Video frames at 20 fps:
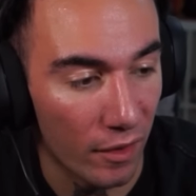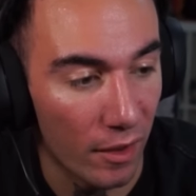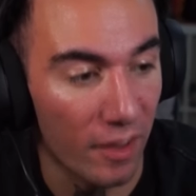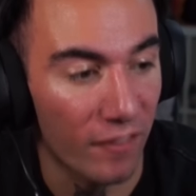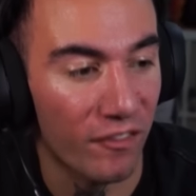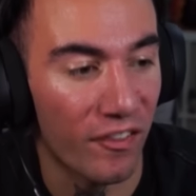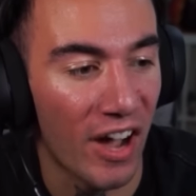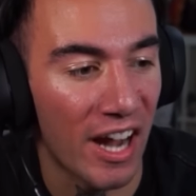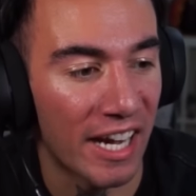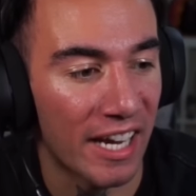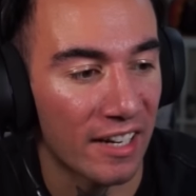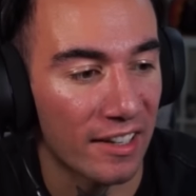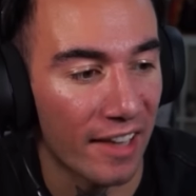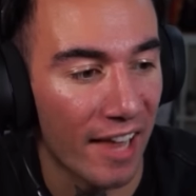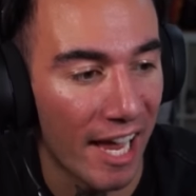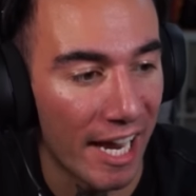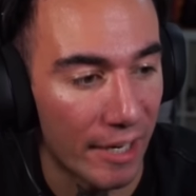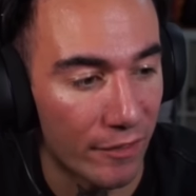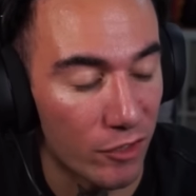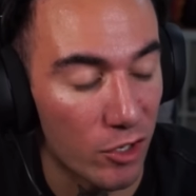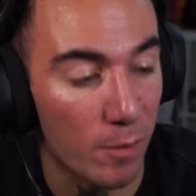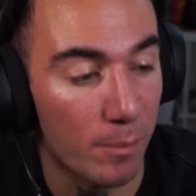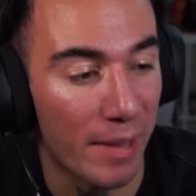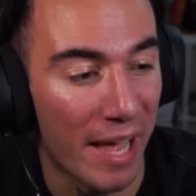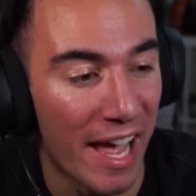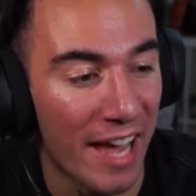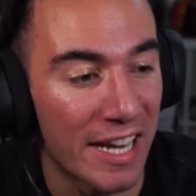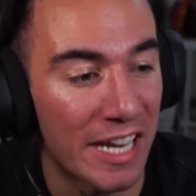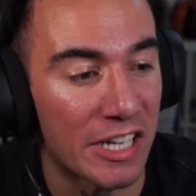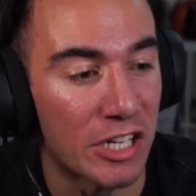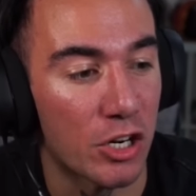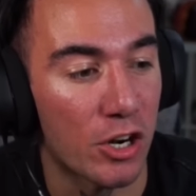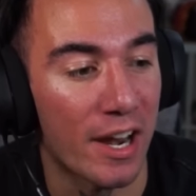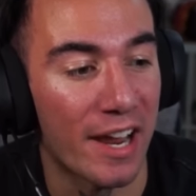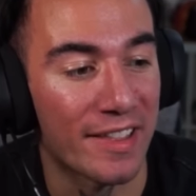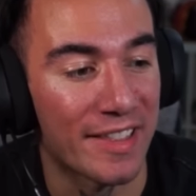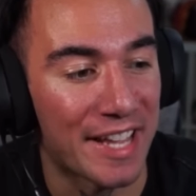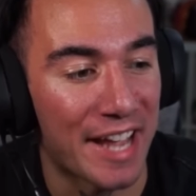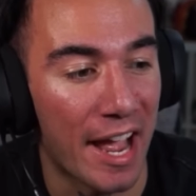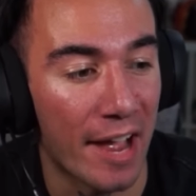Fucking life. You're banned in your in
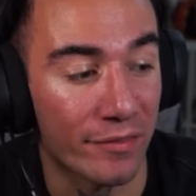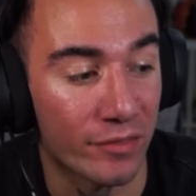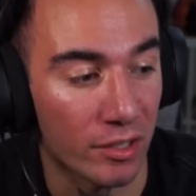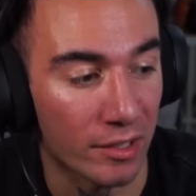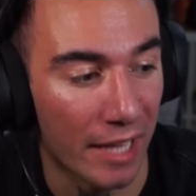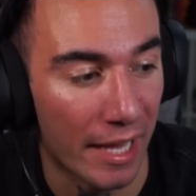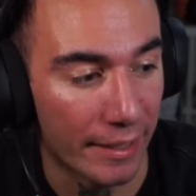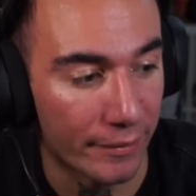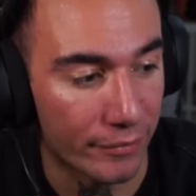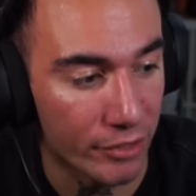the afterlife